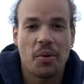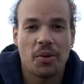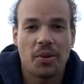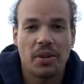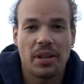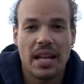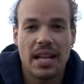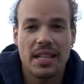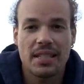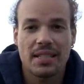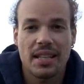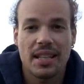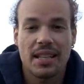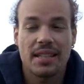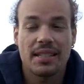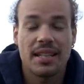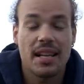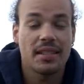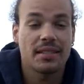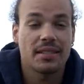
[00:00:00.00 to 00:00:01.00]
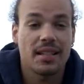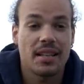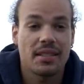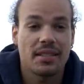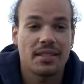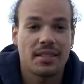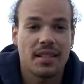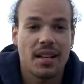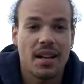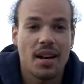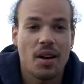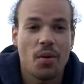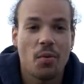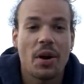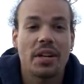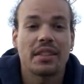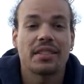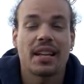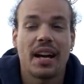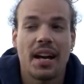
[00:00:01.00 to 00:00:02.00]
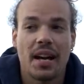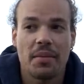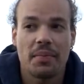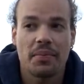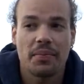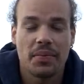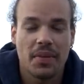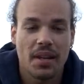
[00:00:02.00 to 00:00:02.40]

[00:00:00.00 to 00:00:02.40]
more or less and he tells us uh, what time